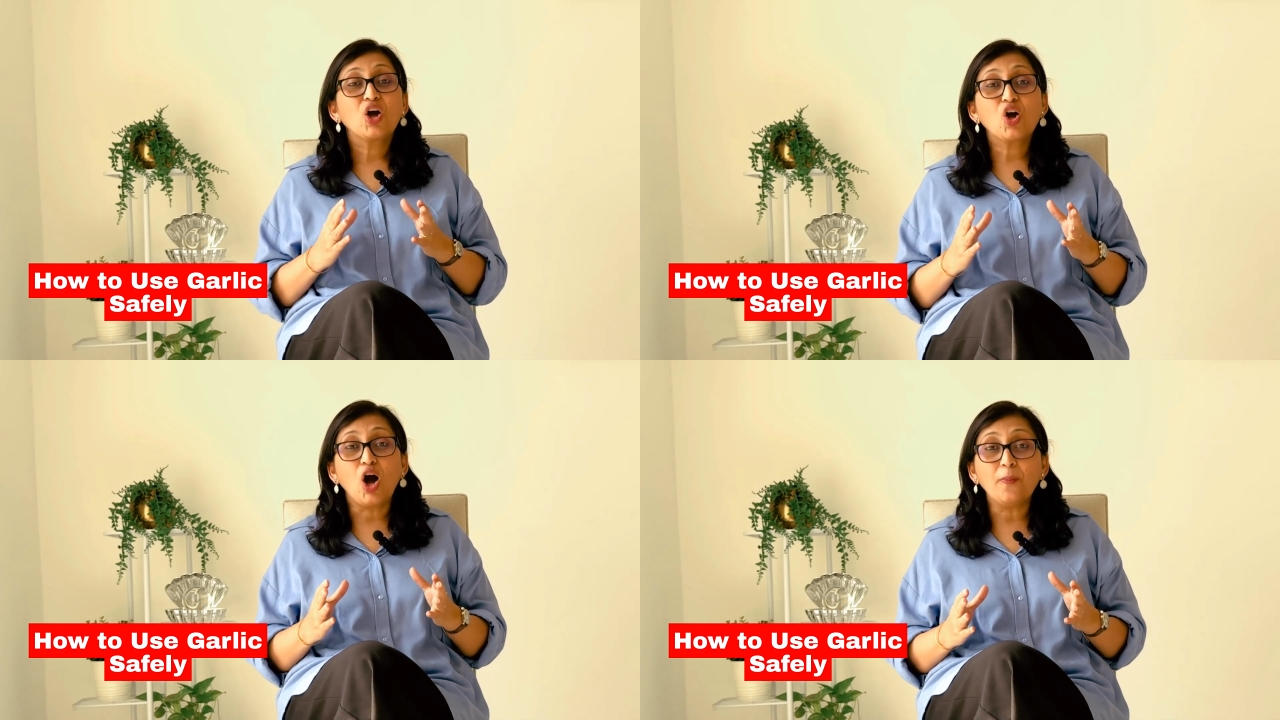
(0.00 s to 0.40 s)

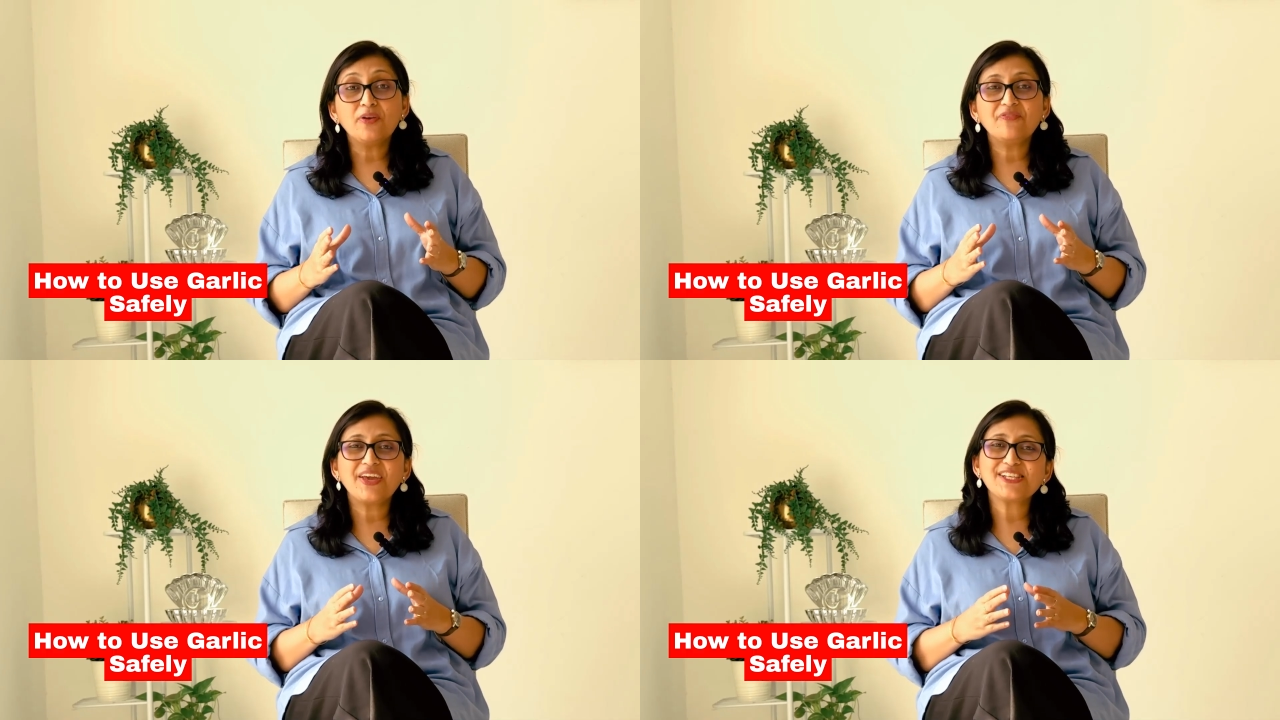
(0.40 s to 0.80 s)

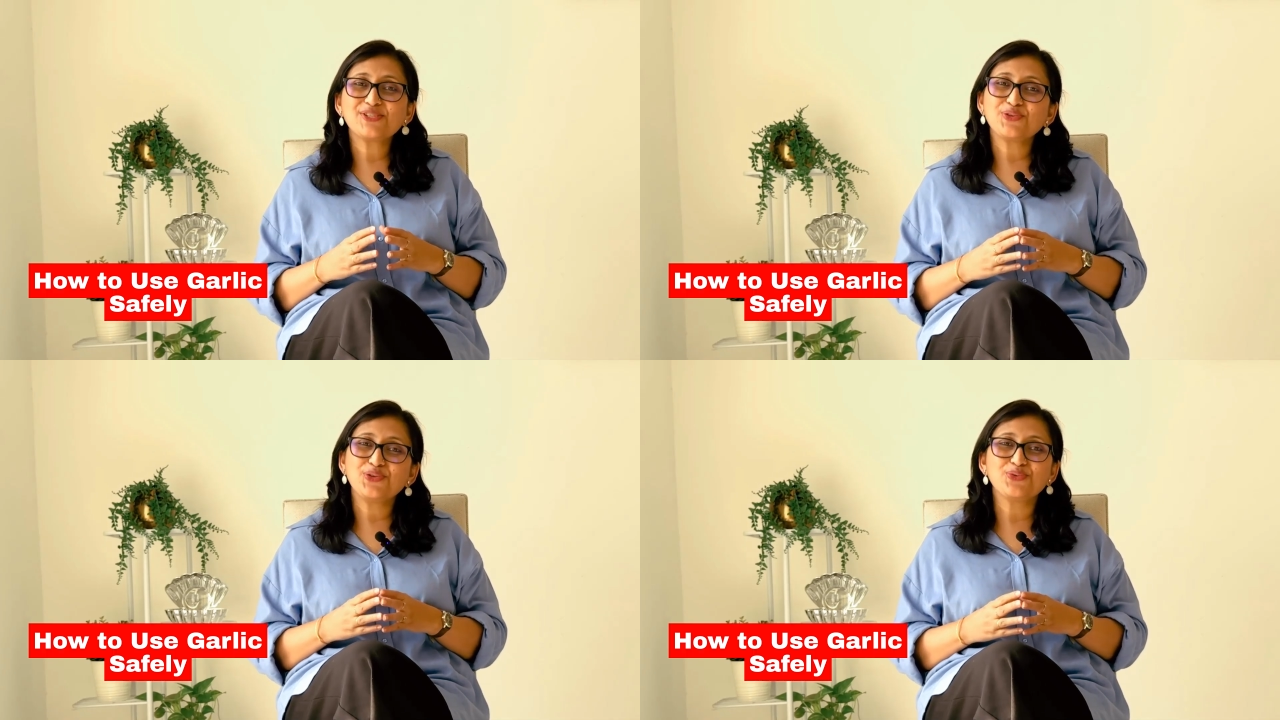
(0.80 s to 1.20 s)
Common ways
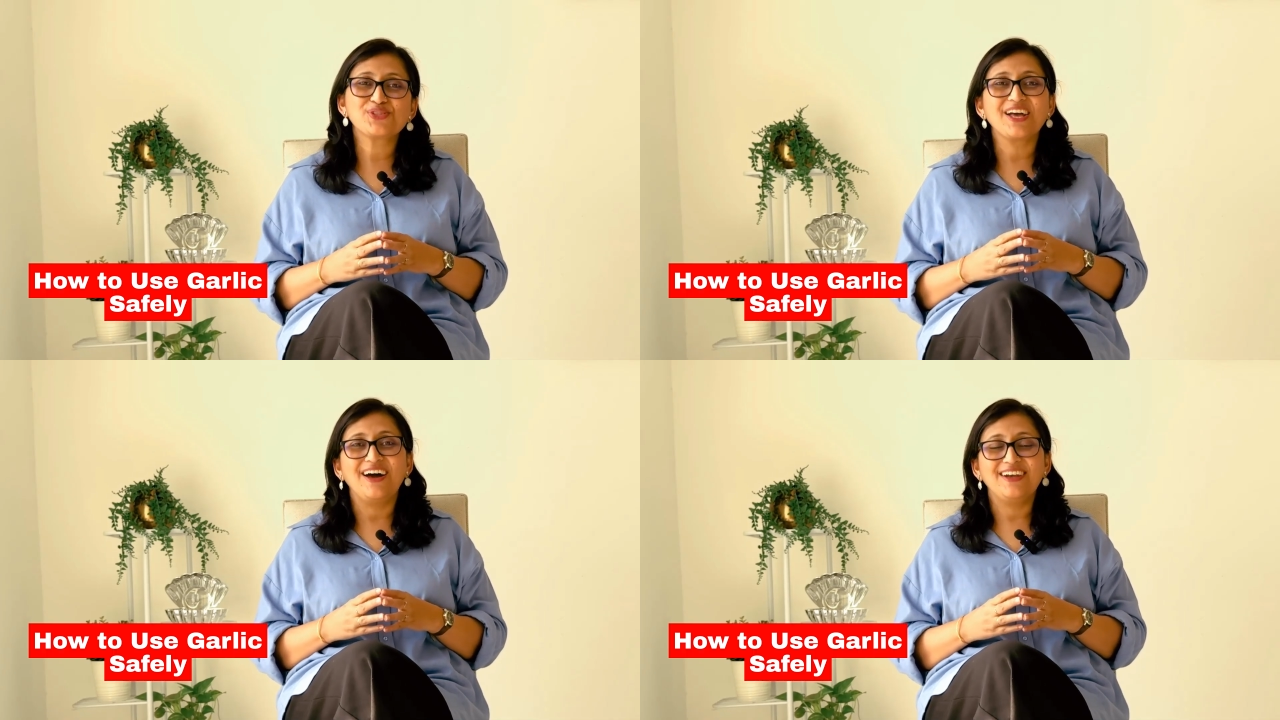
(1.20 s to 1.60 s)
to use
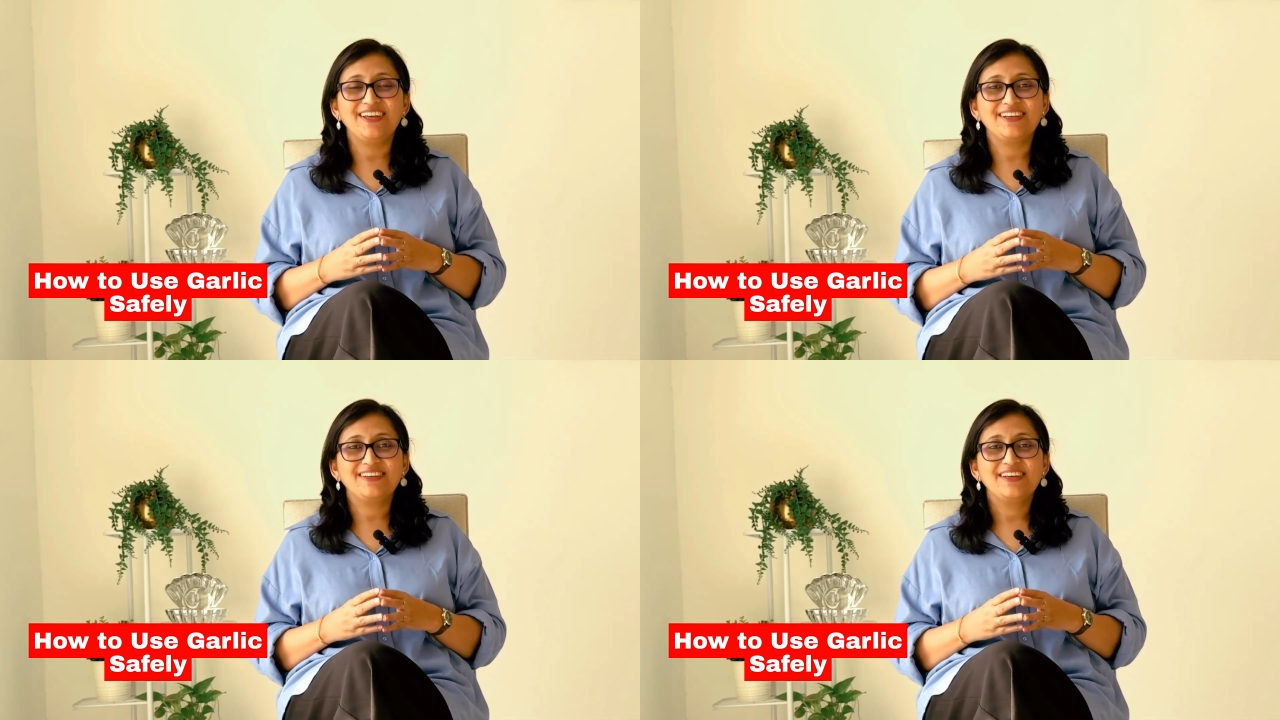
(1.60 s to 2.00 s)

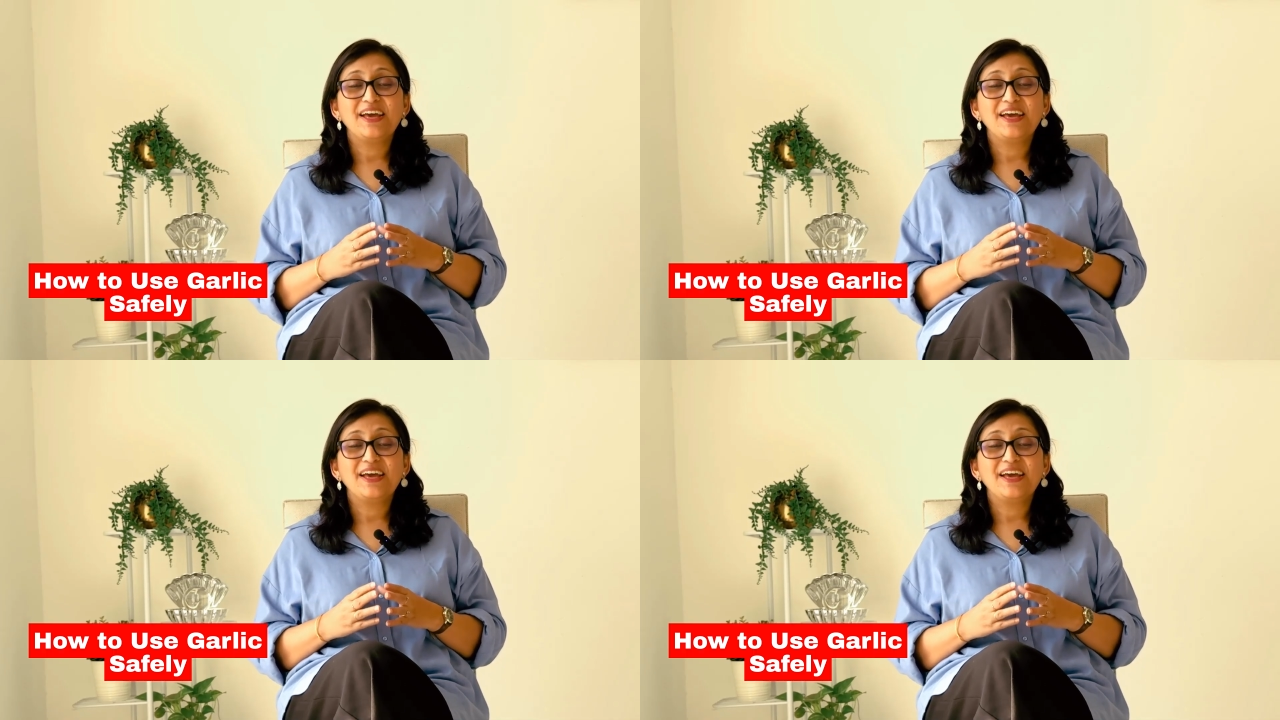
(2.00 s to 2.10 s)
garlic.